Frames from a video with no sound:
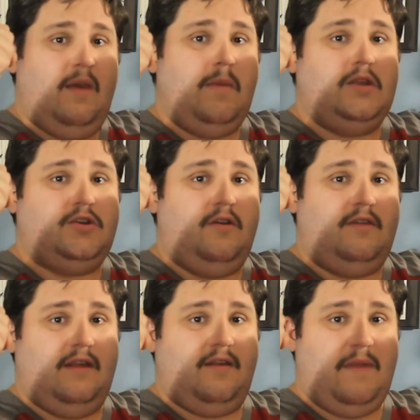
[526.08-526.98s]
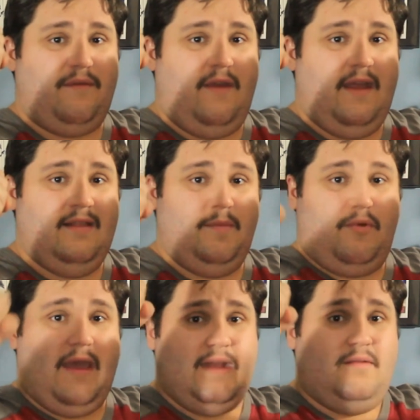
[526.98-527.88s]
let me introduce you as my friends,
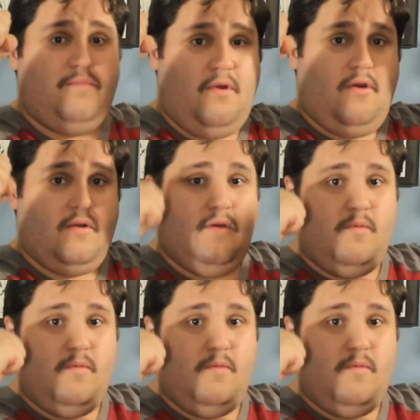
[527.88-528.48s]
Brad and Bert.